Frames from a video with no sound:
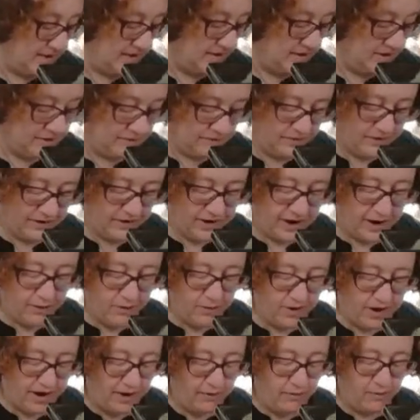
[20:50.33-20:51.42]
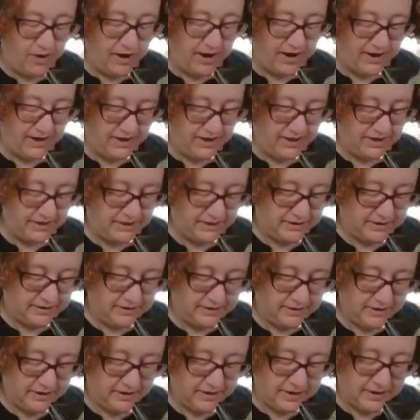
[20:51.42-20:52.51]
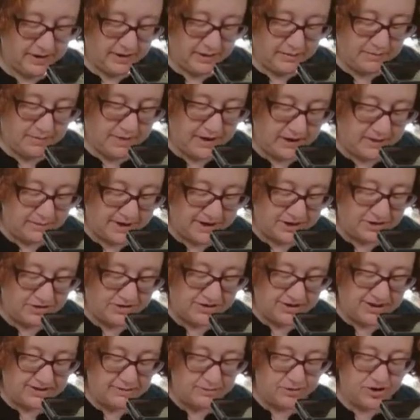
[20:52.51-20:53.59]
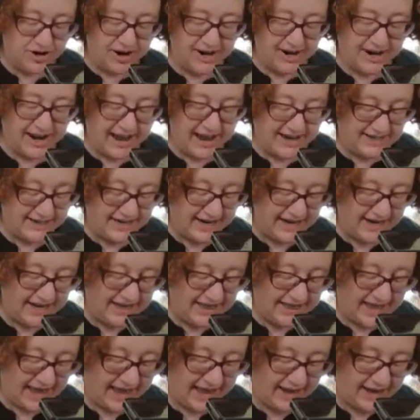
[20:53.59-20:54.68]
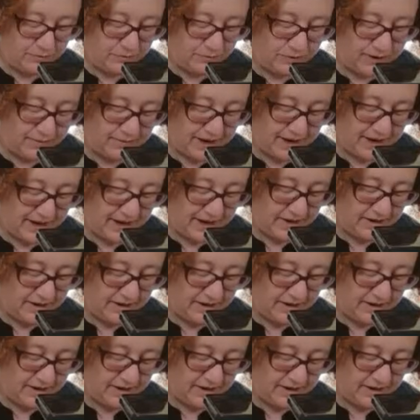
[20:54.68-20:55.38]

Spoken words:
Just figure out where I want my dimensionals, because I'm trying not to hit that ribbon